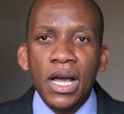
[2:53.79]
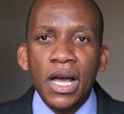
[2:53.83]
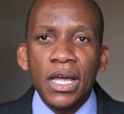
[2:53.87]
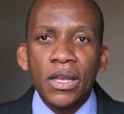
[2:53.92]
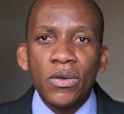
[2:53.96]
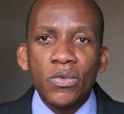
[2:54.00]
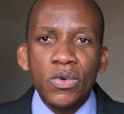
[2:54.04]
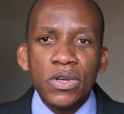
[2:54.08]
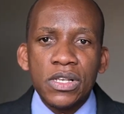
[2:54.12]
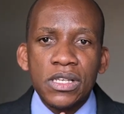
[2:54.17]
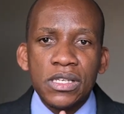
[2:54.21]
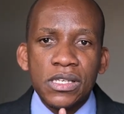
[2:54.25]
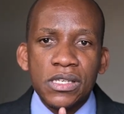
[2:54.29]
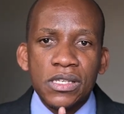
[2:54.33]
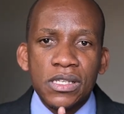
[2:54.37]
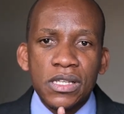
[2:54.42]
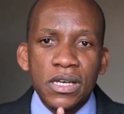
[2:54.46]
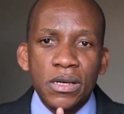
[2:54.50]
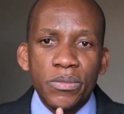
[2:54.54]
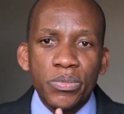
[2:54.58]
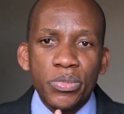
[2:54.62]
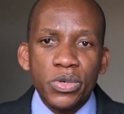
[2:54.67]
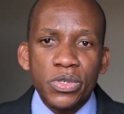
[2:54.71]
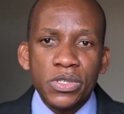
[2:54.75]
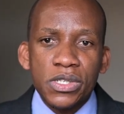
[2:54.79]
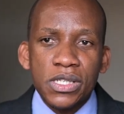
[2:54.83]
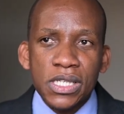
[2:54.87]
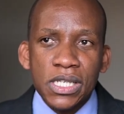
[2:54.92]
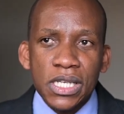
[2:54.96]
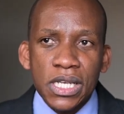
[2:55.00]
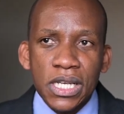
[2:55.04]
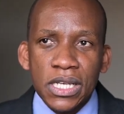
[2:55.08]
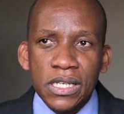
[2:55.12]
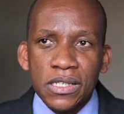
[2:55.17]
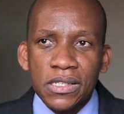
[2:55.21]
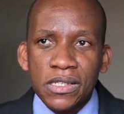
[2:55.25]
and once the
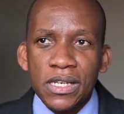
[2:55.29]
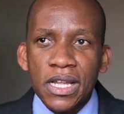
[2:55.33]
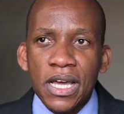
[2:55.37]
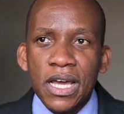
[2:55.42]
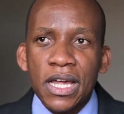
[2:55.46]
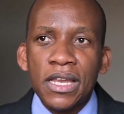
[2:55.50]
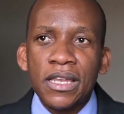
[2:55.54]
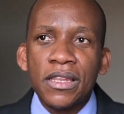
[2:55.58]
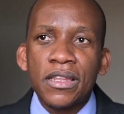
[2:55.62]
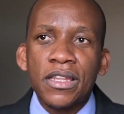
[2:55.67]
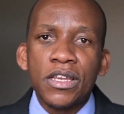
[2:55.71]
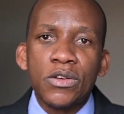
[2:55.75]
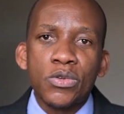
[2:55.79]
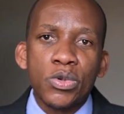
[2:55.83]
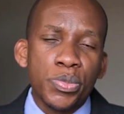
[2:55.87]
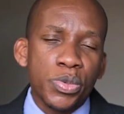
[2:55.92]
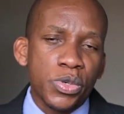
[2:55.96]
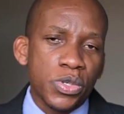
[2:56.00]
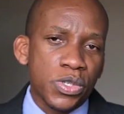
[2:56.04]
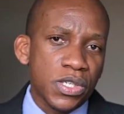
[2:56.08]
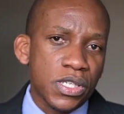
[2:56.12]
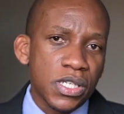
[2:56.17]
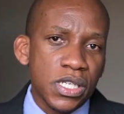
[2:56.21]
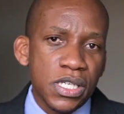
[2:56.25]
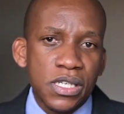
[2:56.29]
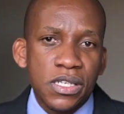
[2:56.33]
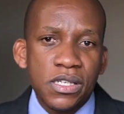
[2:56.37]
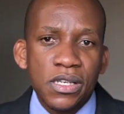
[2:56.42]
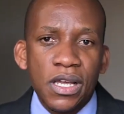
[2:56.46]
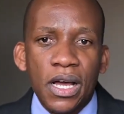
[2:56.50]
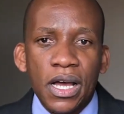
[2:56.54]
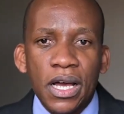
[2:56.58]
processing is done, then we proceed